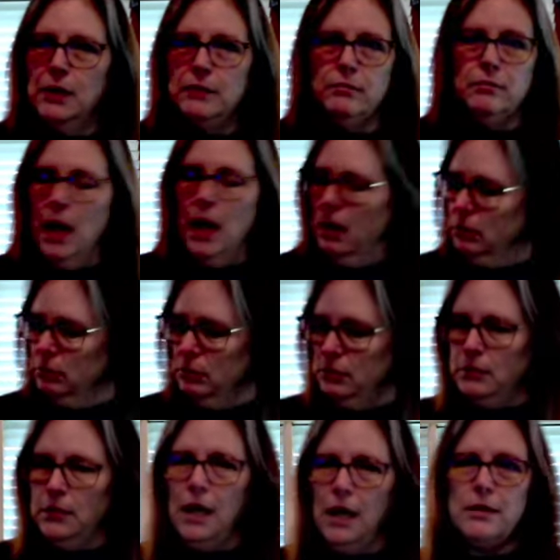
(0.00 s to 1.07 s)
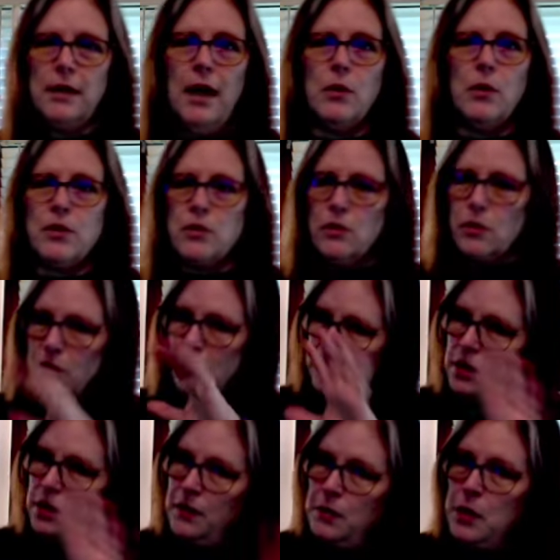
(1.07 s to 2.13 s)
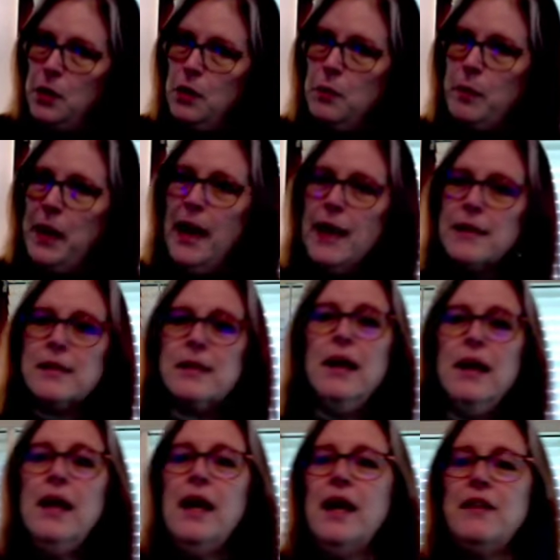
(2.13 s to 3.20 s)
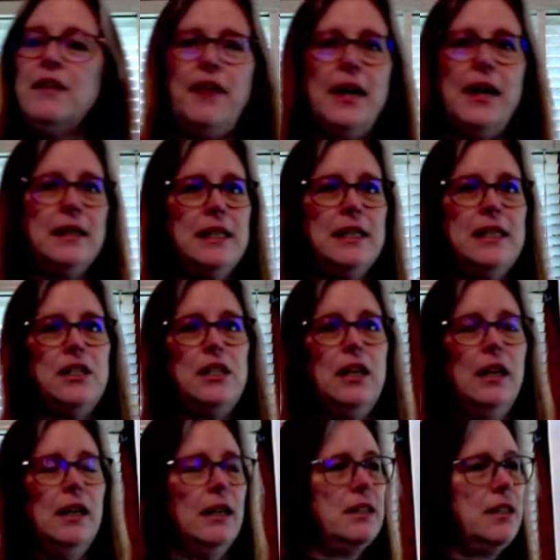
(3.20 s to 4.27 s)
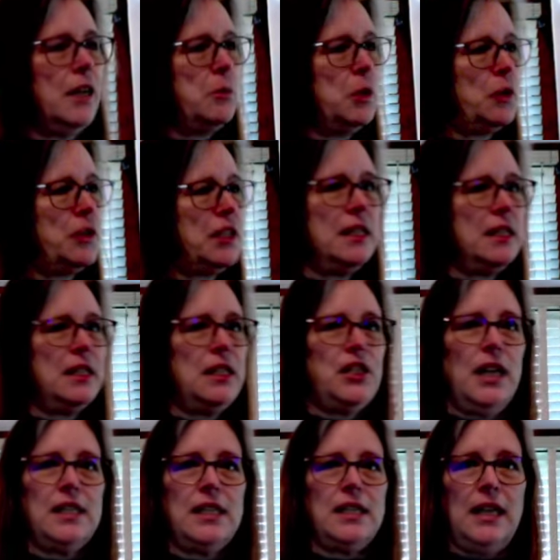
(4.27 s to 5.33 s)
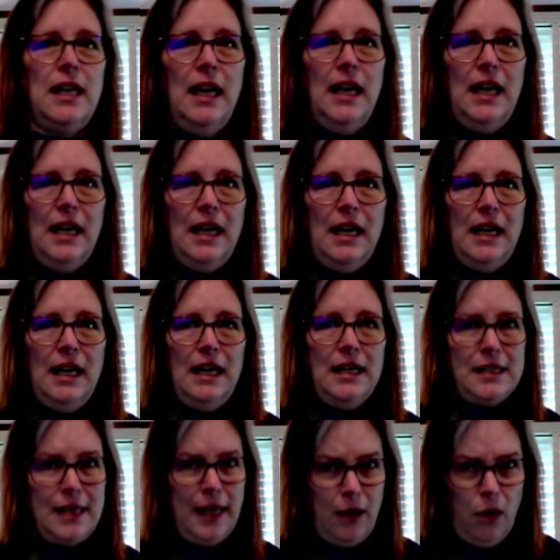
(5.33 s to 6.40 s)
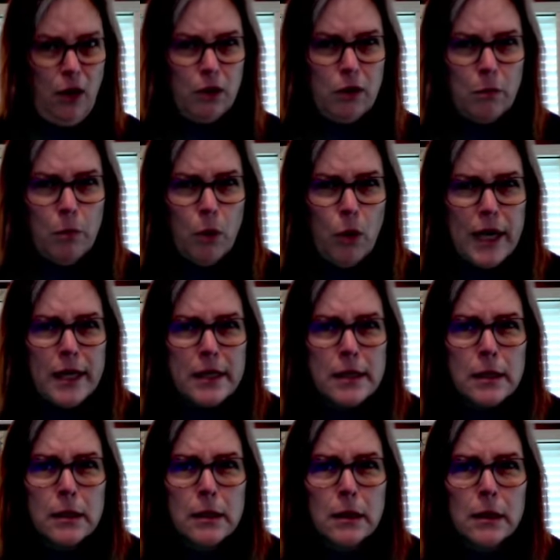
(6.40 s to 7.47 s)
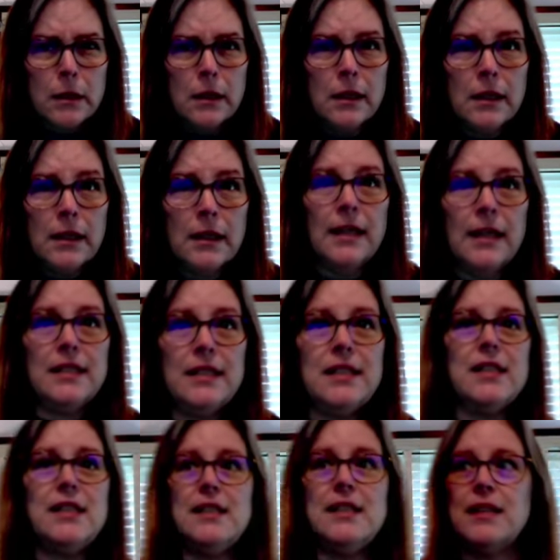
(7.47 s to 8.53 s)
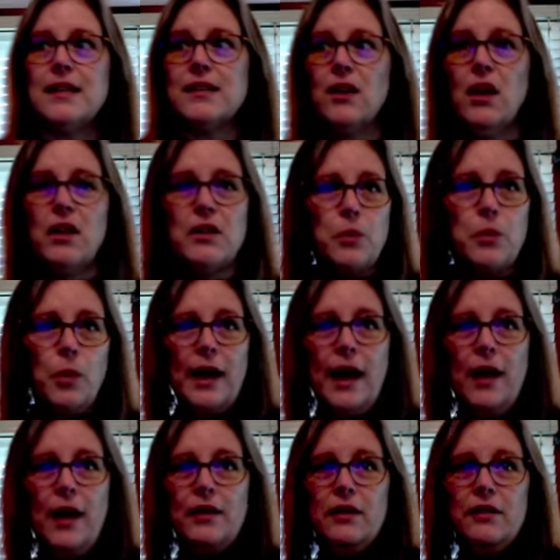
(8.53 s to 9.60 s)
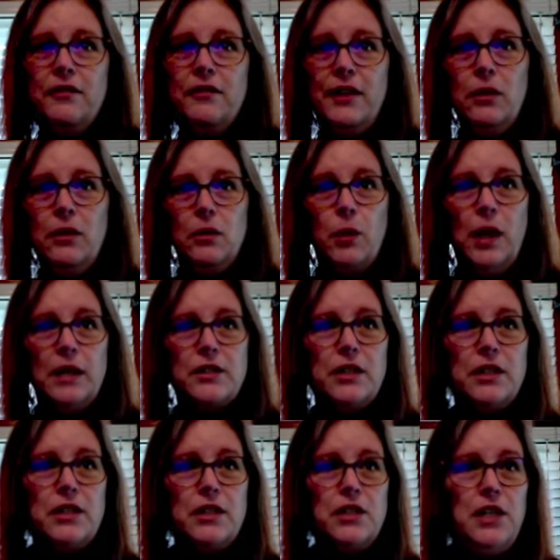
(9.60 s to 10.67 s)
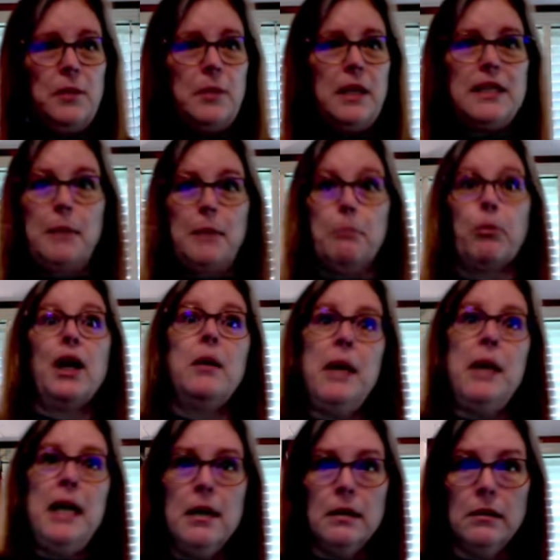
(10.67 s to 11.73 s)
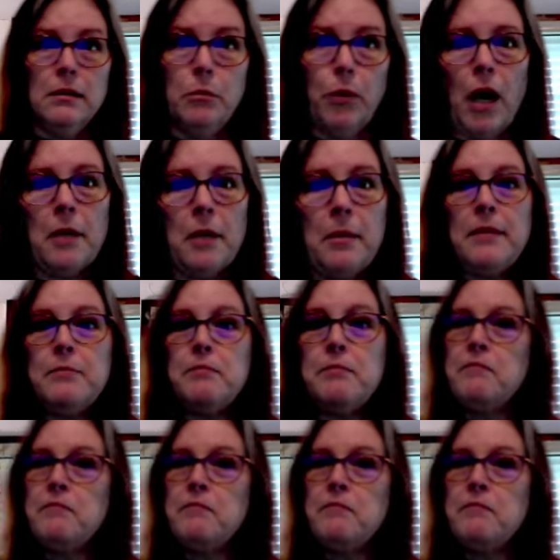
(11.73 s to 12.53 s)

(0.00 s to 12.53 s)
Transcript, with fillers: No, not that one. So six of them go past. And finally, uh, Samuel says to Jesse, Is that all your boys? And Jesse says, No, there's one out in the field watching the sheep. And they said, Bring him in. Brought him in.